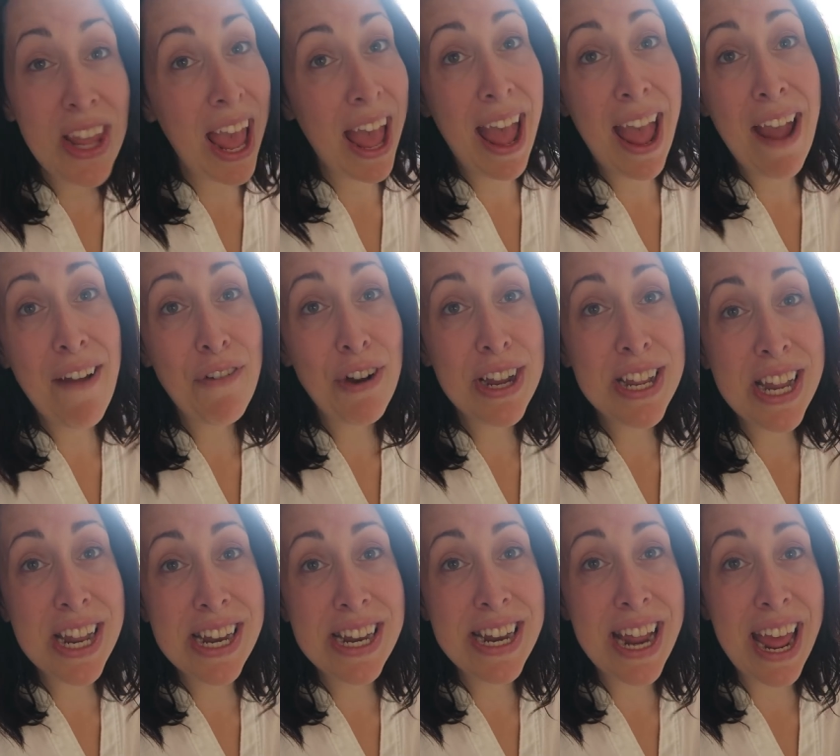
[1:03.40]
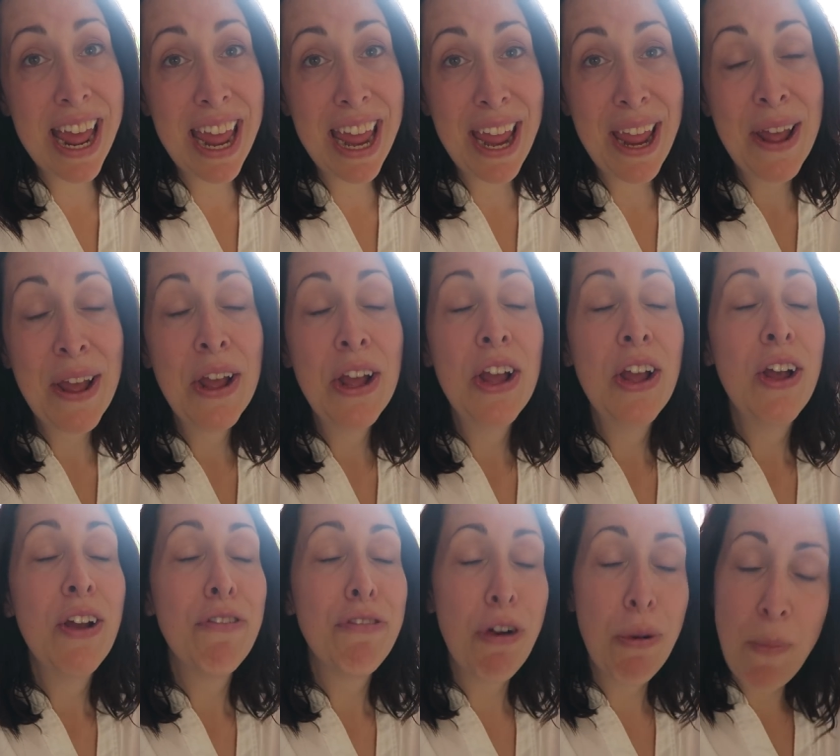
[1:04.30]
Yeah, every Sunday
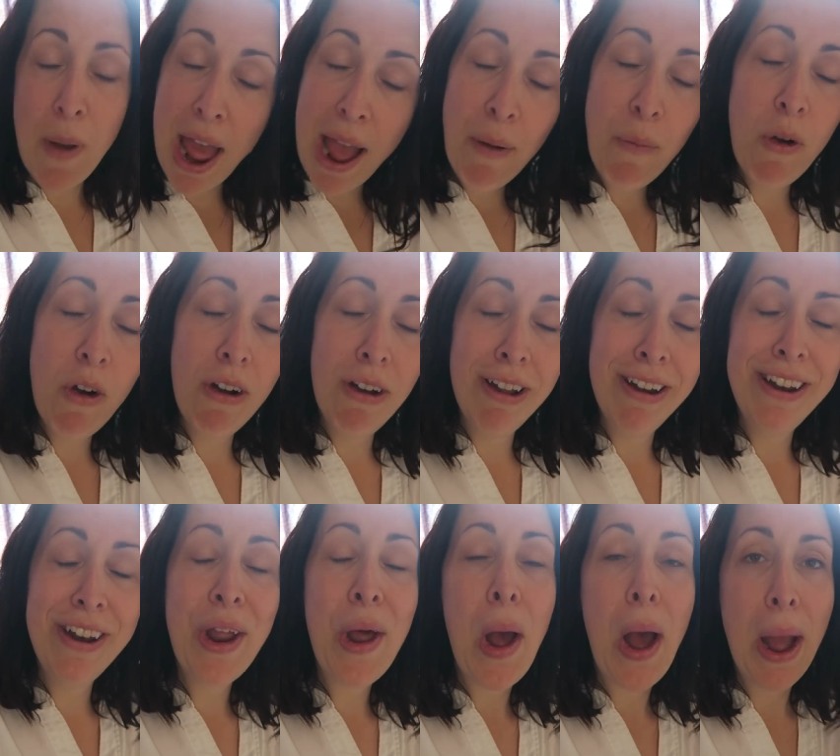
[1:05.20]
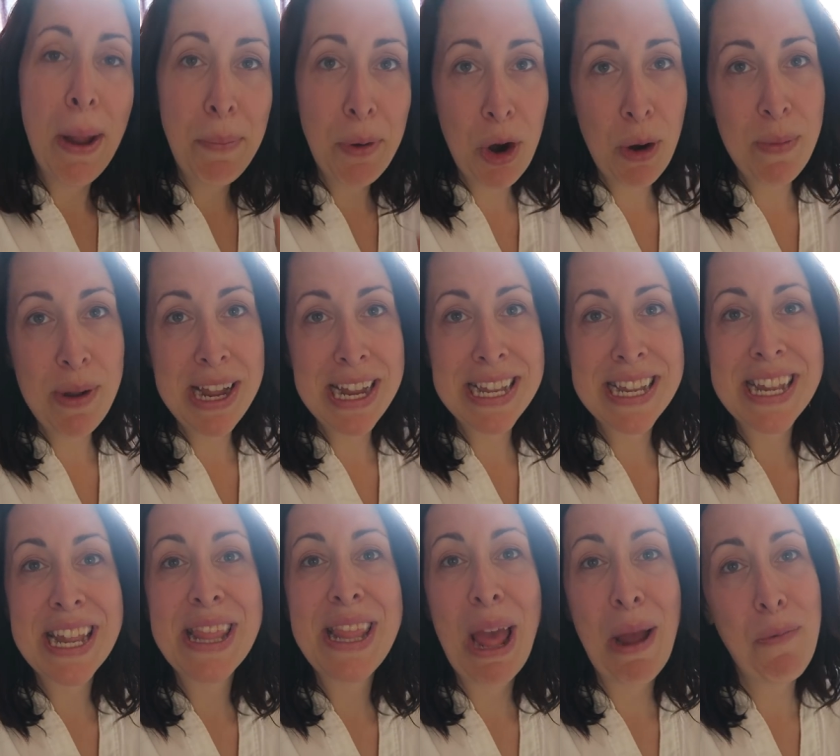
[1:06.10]
from now on, I promise
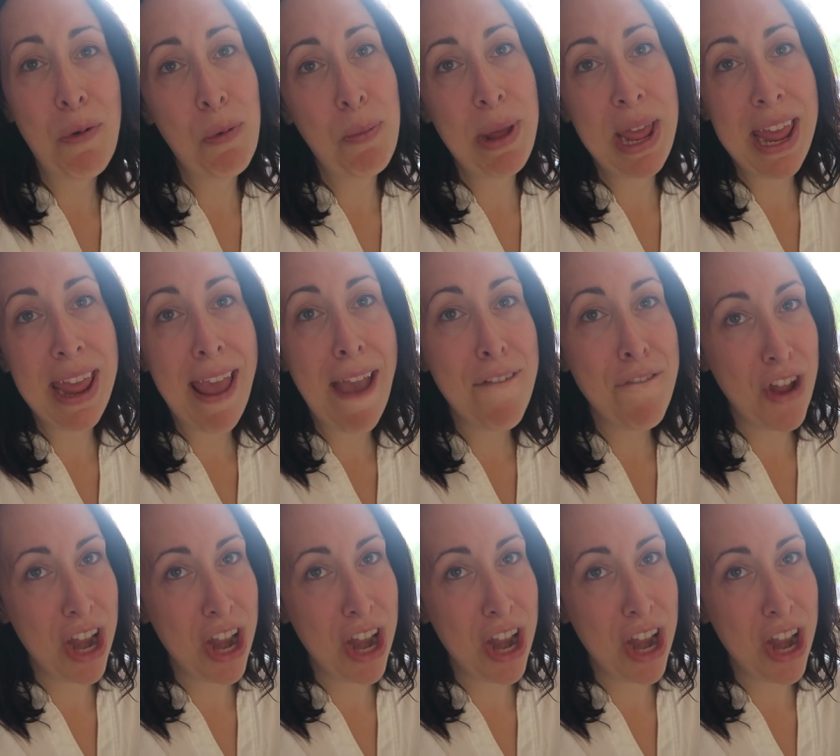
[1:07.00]
there will be a